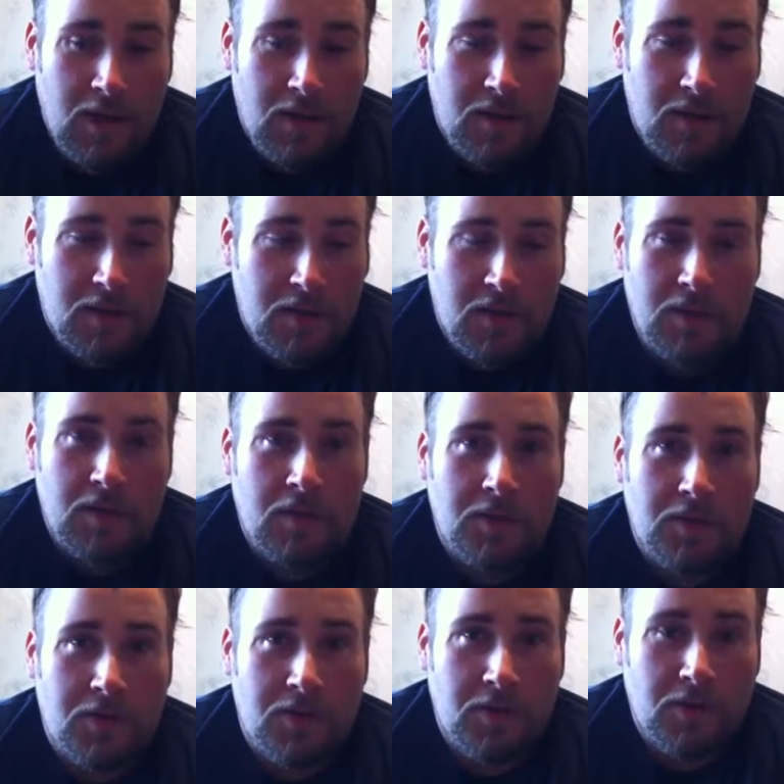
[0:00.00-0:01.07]
It just
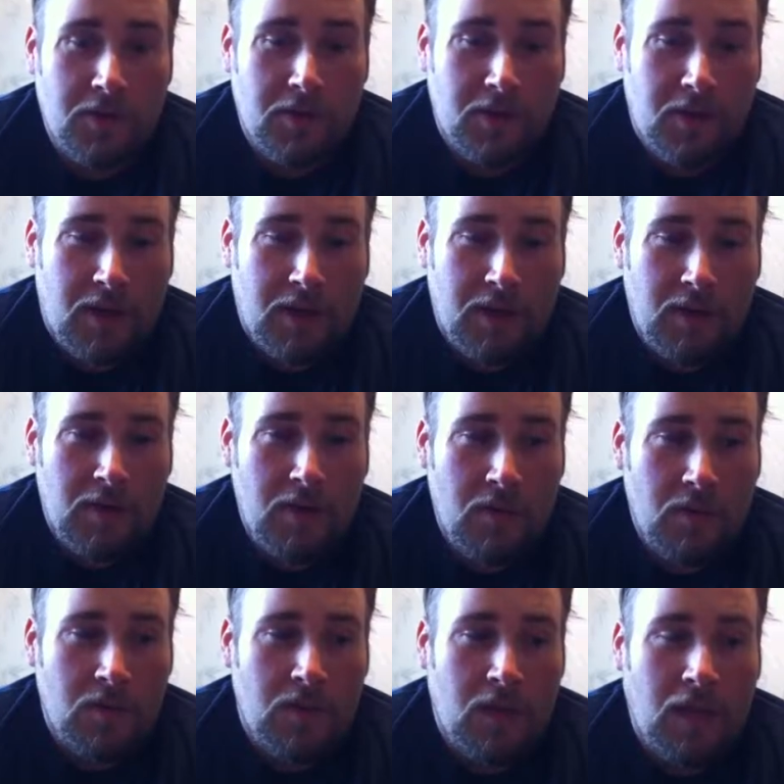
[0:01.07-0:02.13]
goes to show you that you
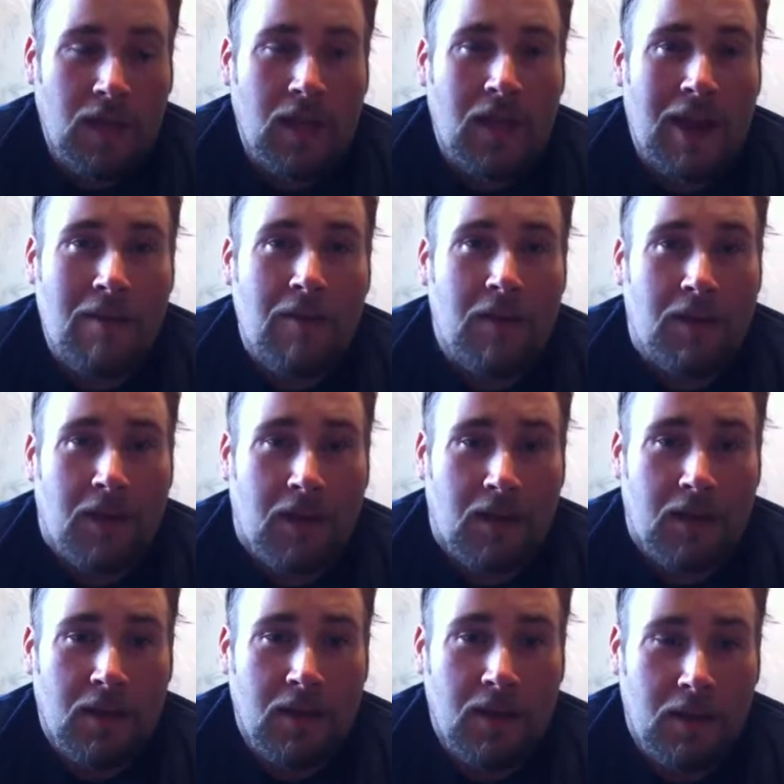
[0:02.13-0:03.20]
don't need everything.
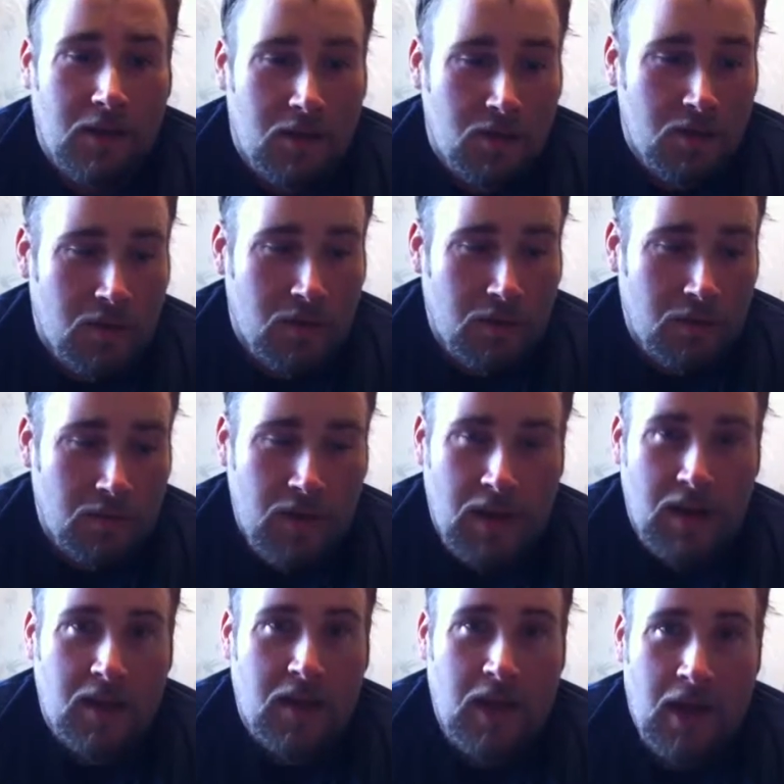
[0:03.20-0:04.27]
You can
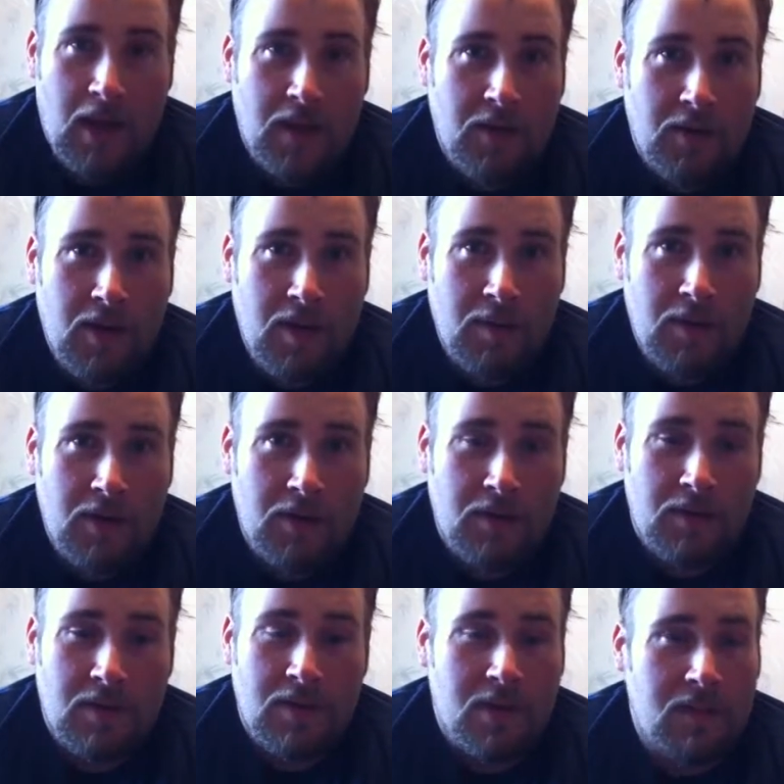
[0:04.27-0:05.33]
make accurate
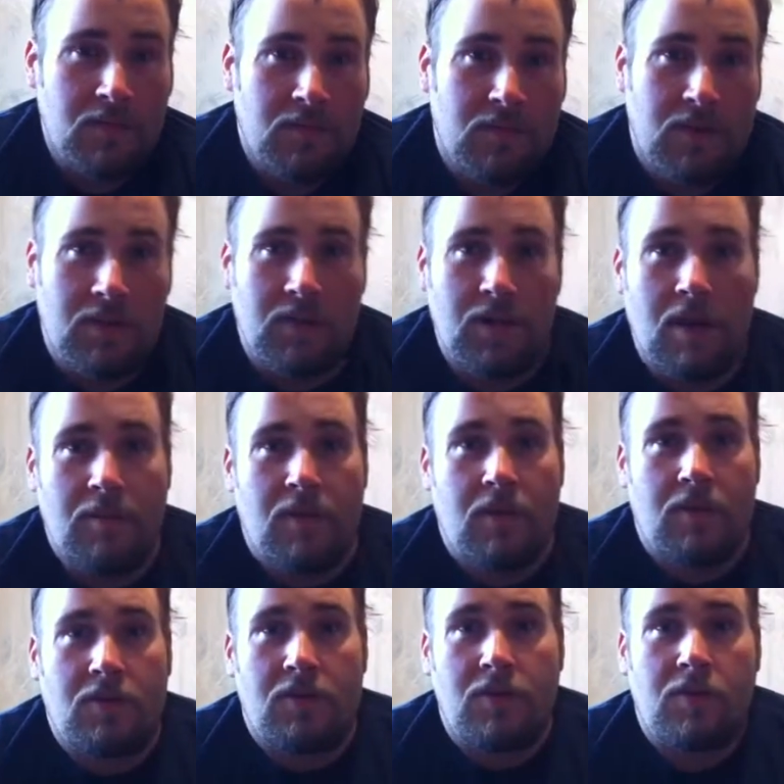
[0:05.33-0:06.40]
ammunition. This
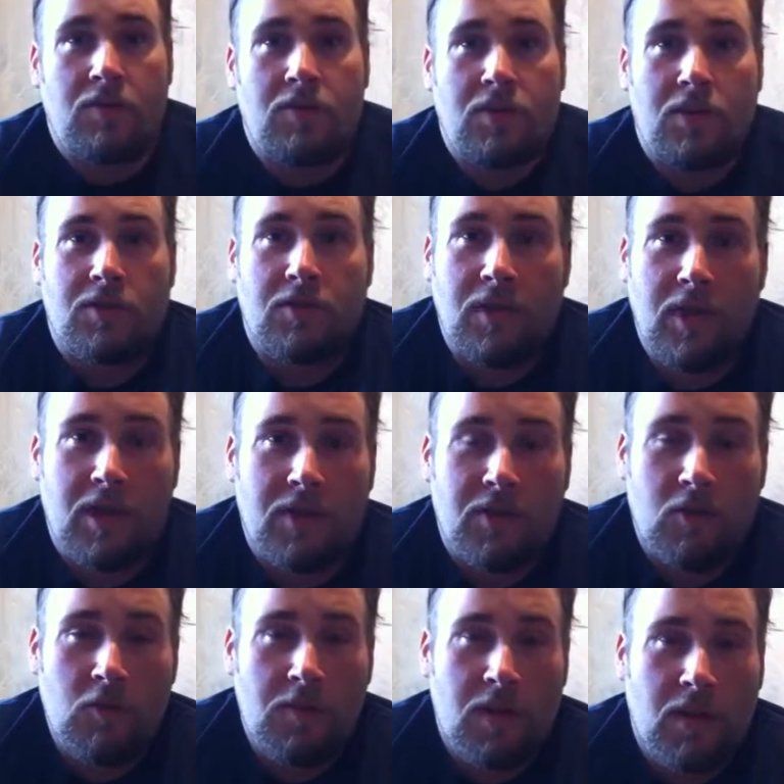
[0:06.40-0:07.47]
ammunition shoots a 3-inch
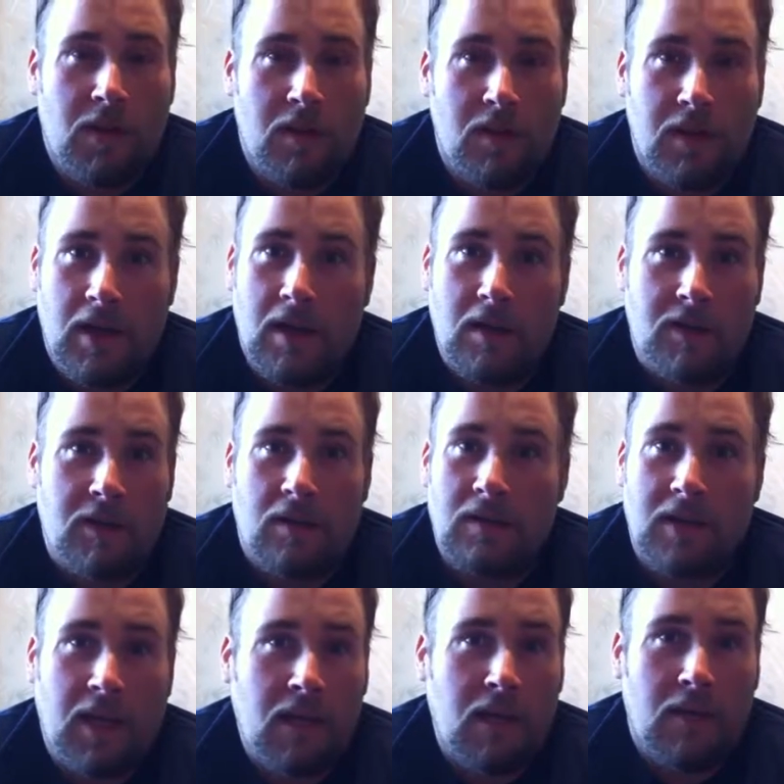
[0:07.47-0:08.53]
group at 100 yards
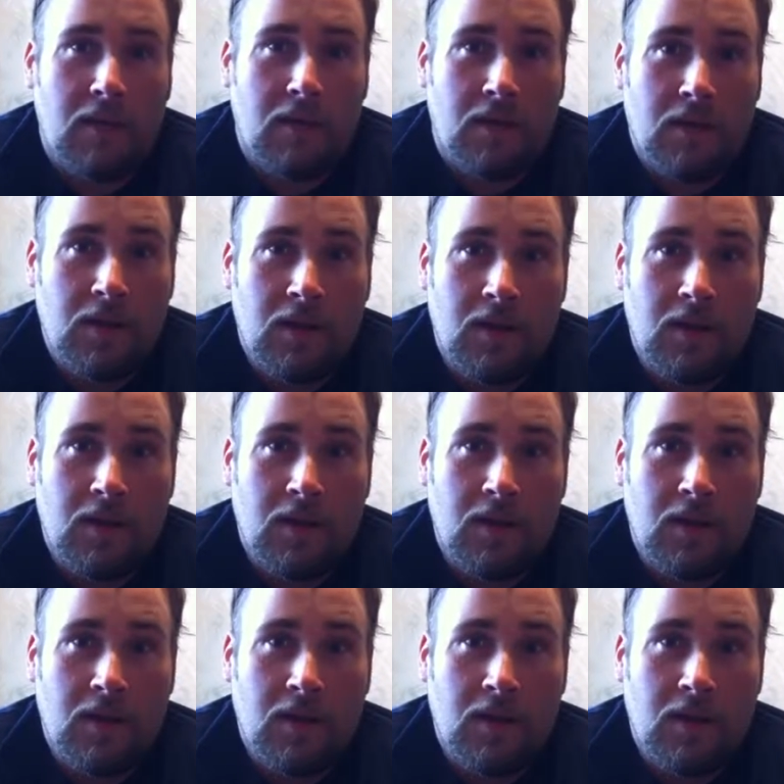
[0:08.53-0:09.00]
all day long.